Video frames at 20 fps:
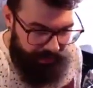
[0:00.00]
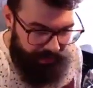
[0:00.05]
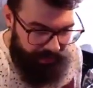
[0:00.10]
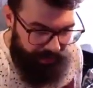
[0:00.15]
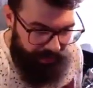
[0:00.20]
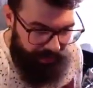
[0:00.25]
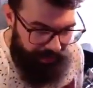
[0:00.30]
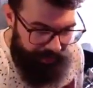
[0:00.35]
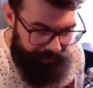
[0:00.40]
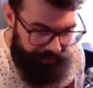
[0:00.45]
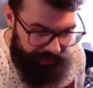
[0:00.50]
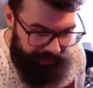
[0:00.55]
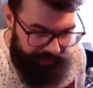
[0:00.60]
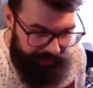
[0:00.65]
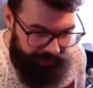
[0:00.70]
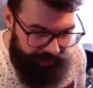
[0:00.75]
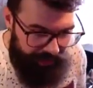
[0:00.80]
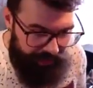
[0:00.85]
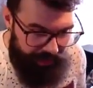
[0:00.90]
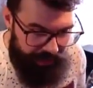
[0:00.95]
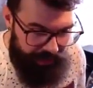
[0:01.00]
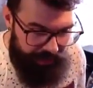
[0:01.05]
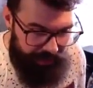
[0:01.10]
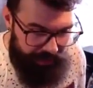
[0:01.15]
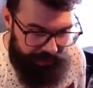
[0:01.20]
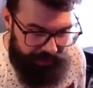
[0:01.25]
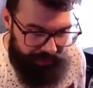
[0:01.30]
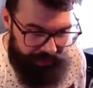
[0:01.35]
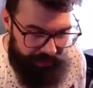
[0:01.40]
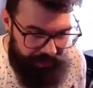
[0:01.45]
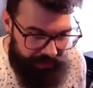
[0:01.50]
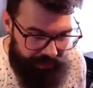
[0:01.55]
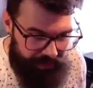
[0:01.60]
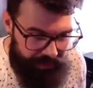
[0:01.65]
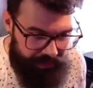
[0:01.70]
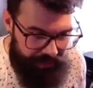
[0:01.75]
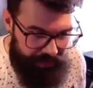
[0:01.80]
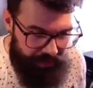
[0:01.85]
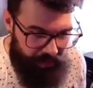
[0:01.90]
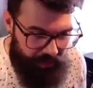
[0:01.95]
or
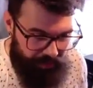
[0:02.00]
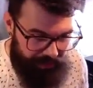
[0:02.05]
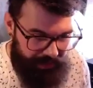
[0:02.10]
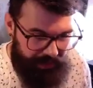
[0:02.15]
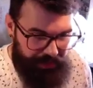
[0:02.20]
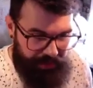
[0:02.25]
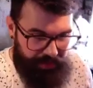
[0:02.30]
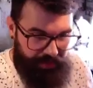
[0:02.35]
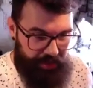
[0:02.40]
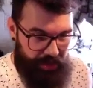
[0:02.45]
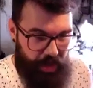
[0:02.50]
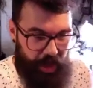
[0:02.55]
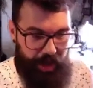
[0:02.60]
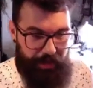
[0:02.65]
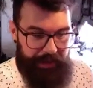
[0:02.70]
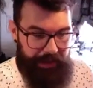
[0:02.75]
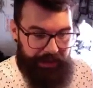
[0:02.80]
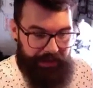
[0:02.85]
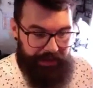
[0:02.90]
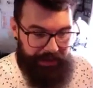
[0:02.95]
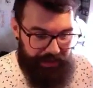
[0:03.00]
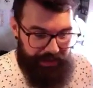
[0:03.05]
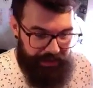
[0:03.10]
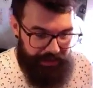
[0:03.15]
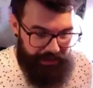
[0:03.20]
is that just a comment?